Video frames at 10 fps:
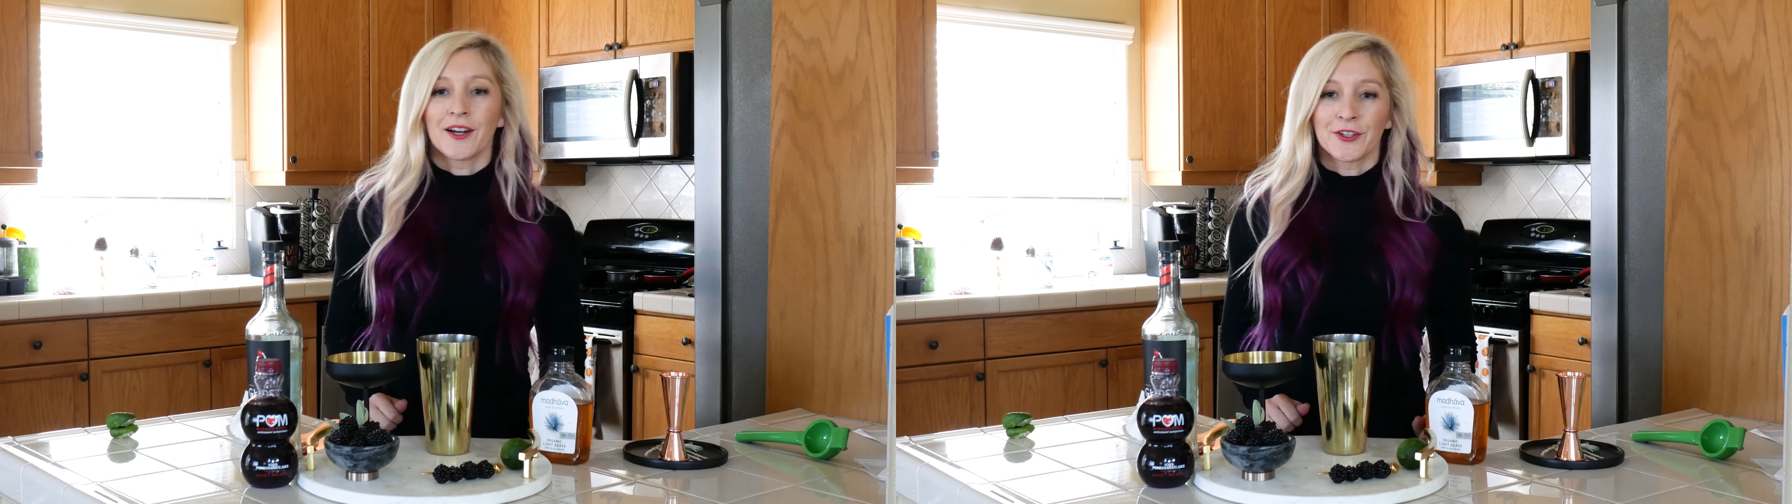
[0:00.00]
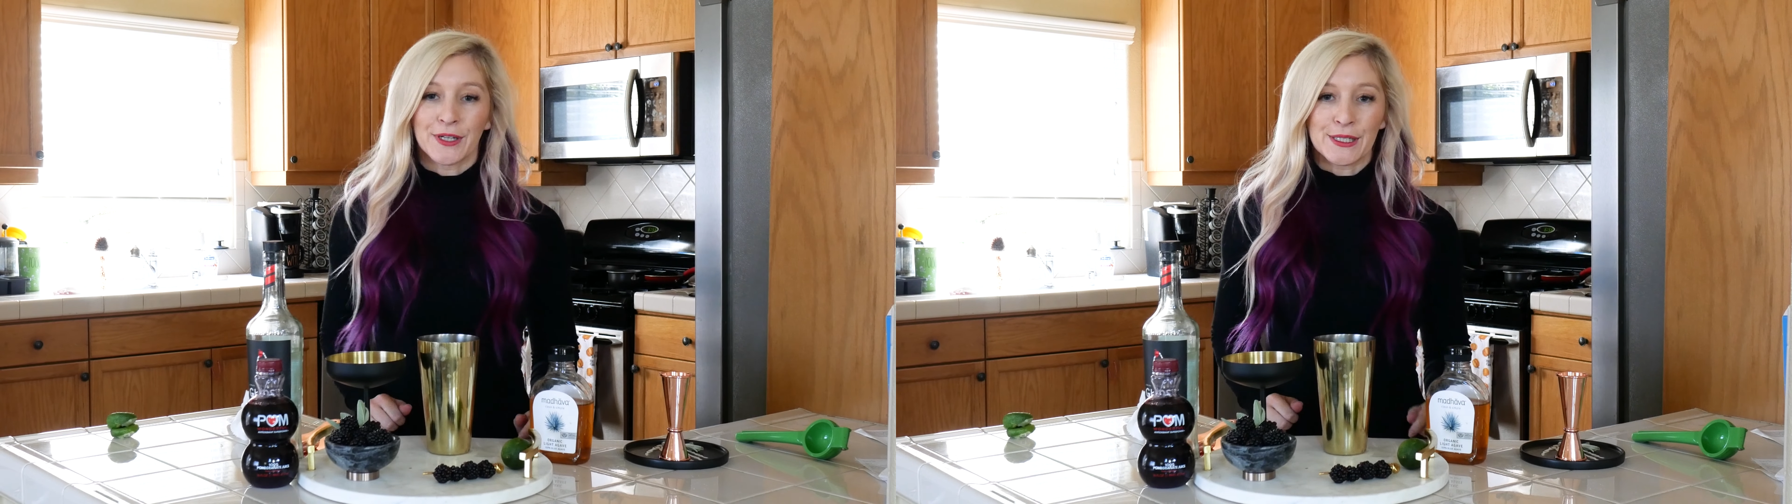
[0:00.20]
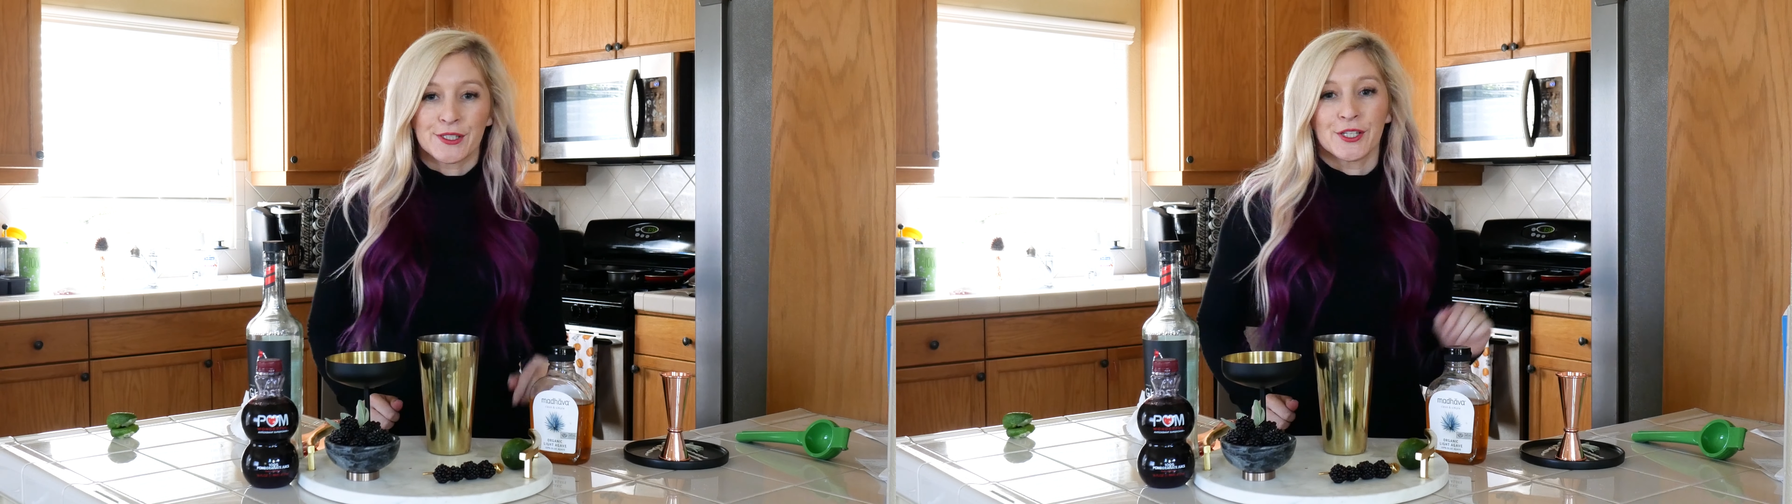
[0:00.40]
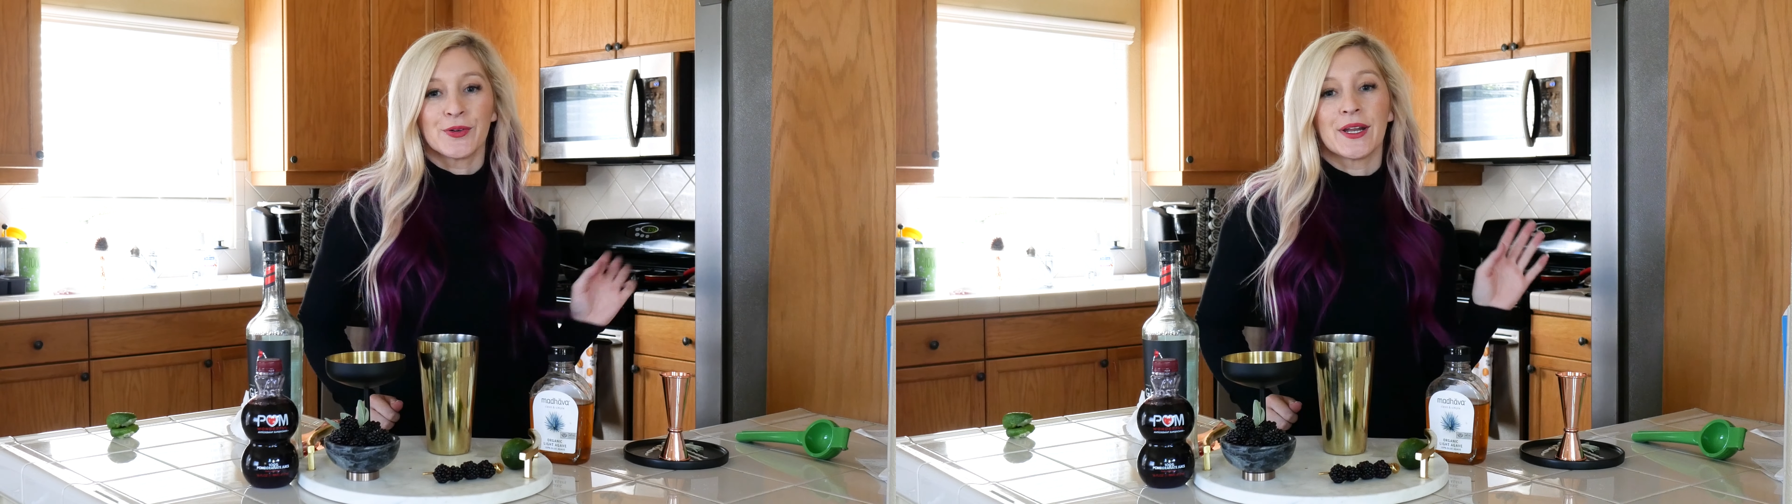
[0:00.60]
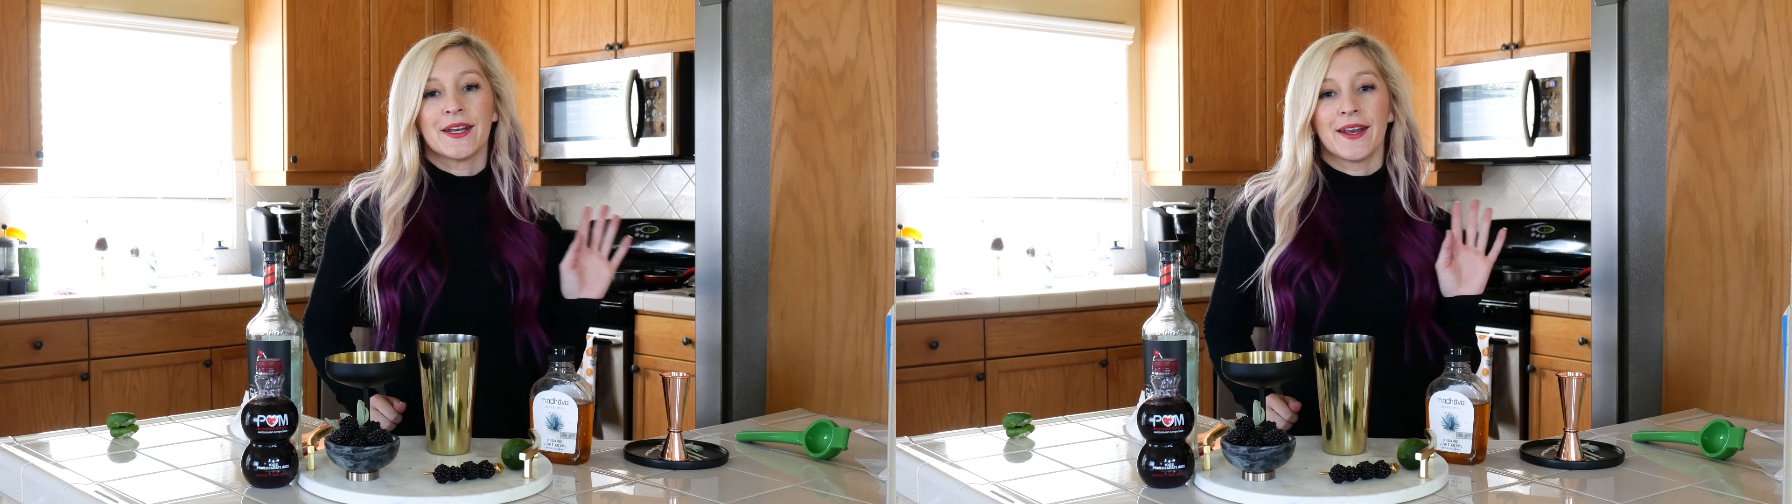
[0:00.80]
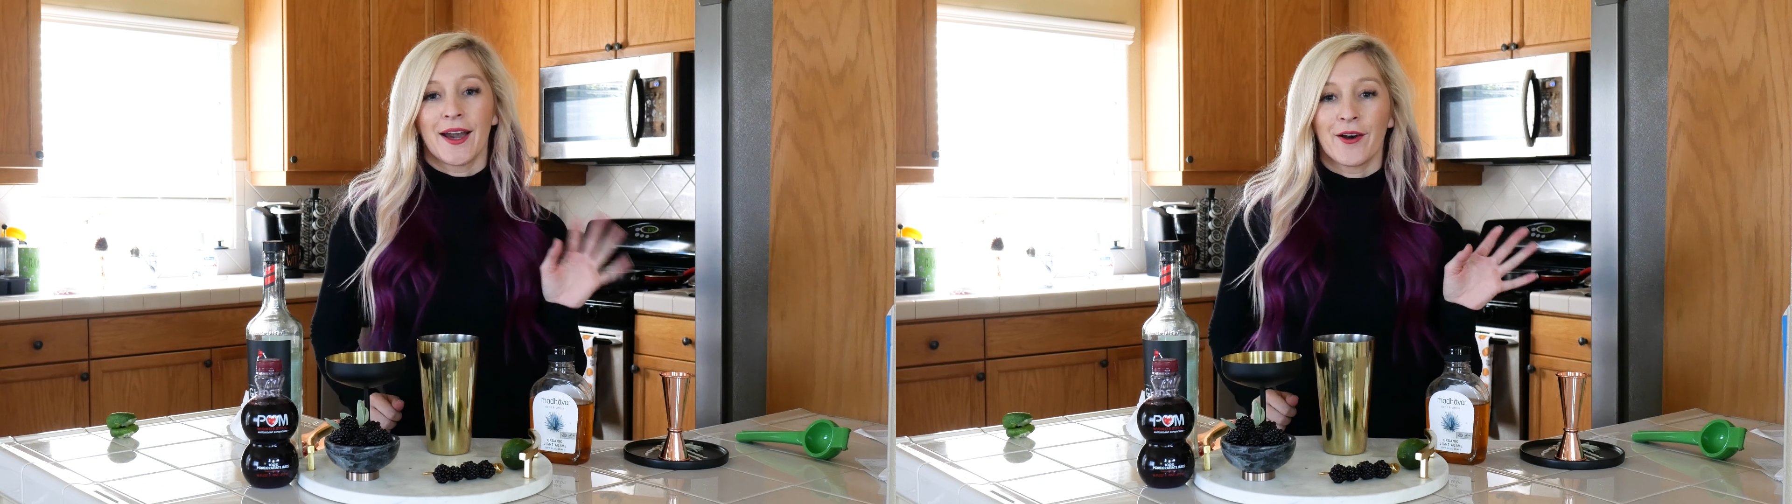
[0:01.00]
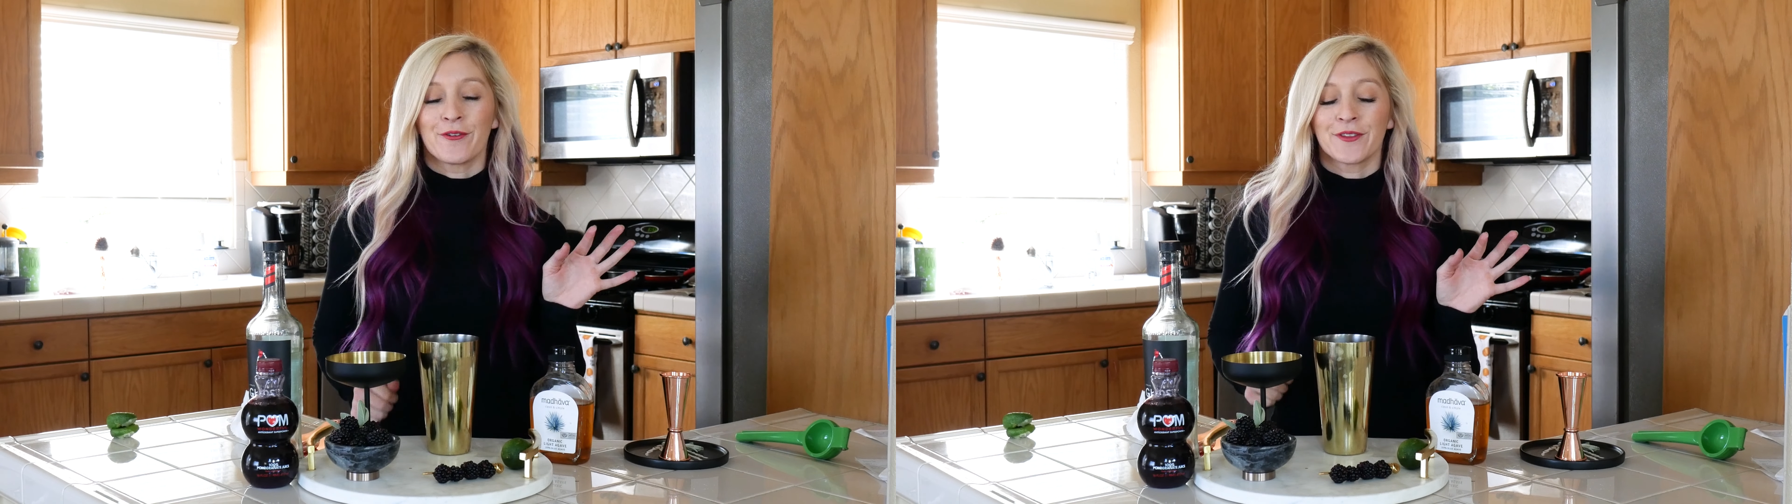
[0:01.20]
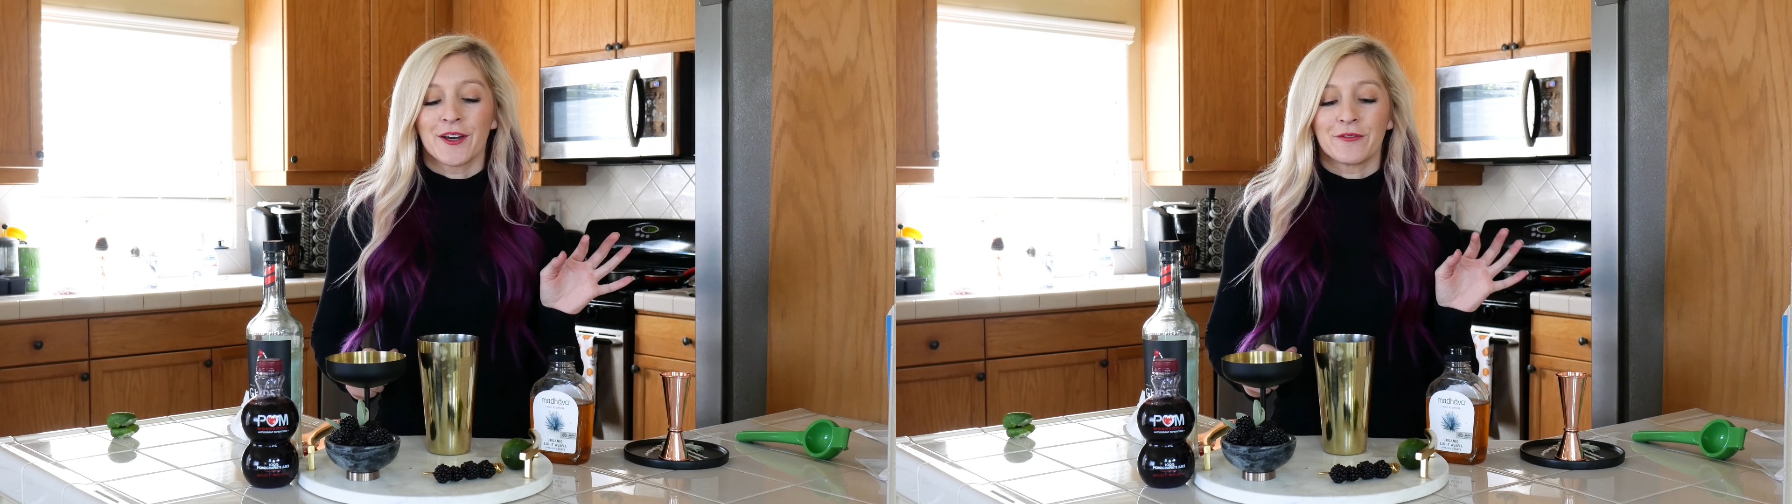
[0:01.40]
All right, so
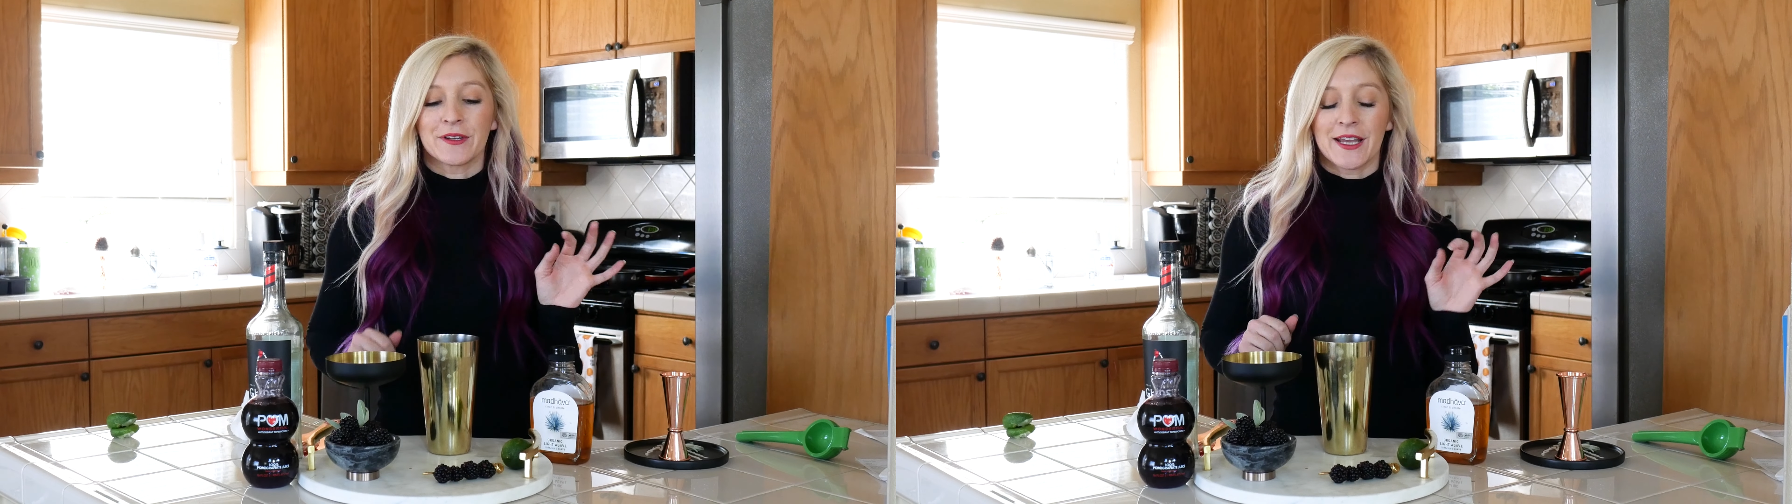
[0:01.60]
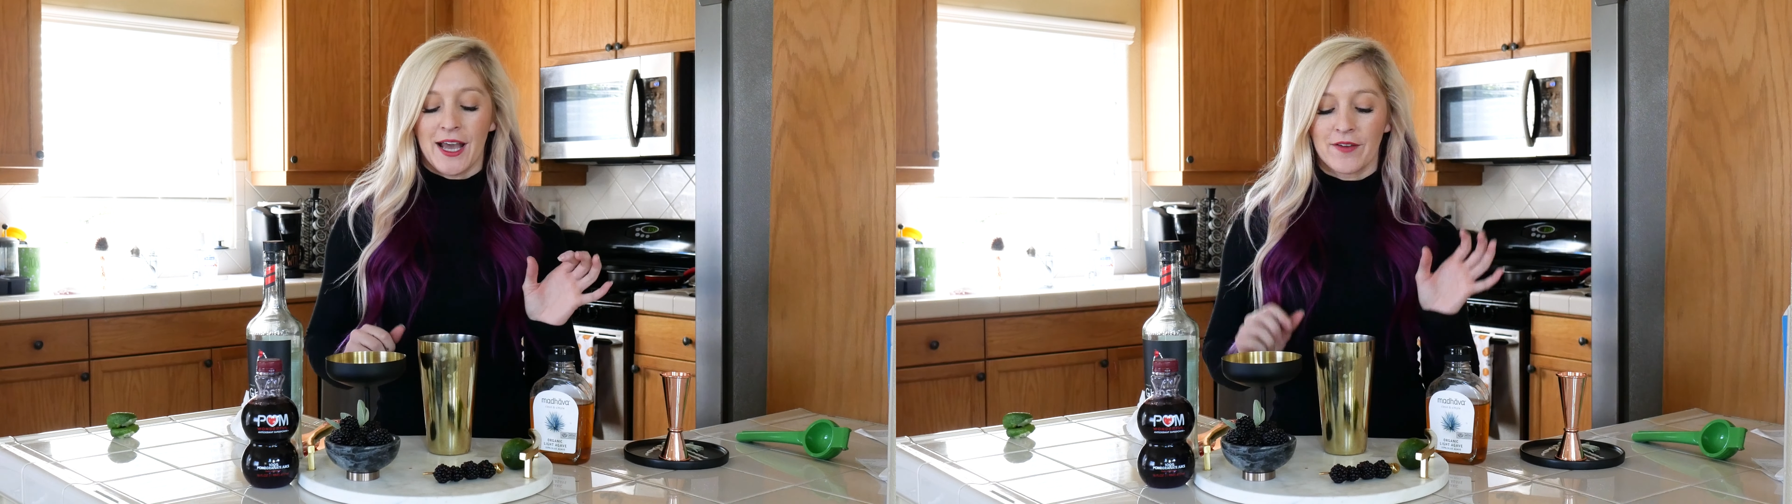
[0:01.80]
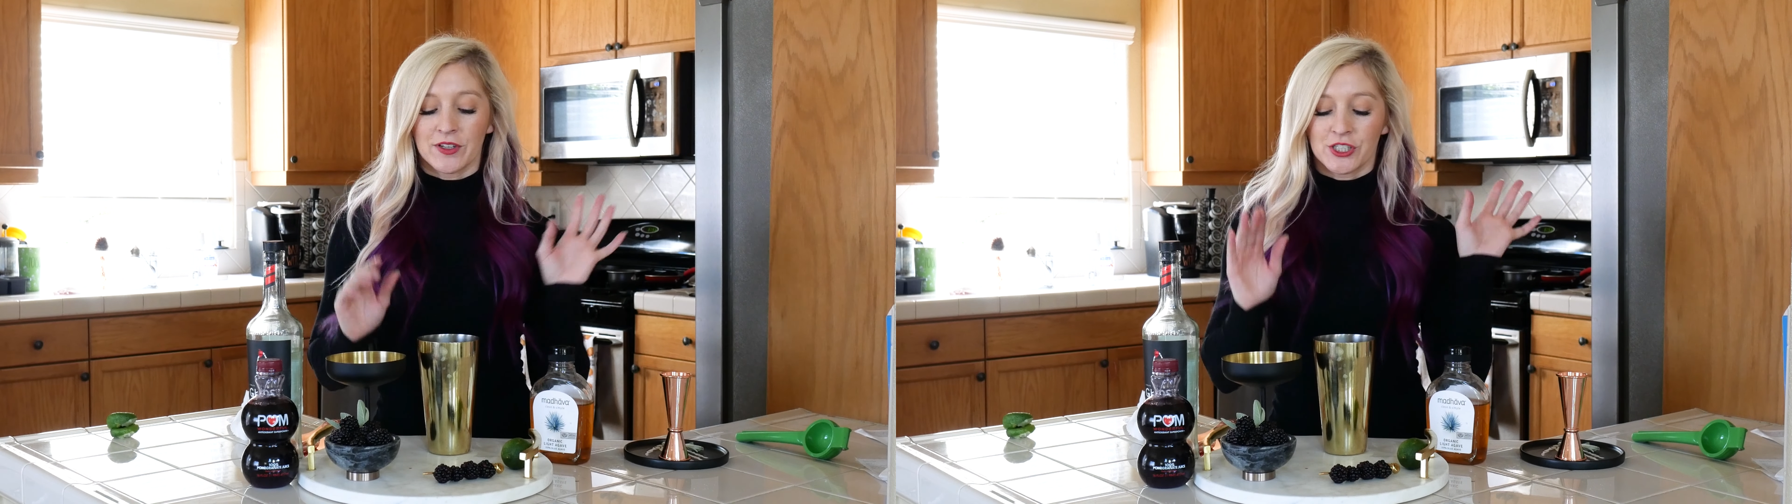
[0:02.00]
now that we have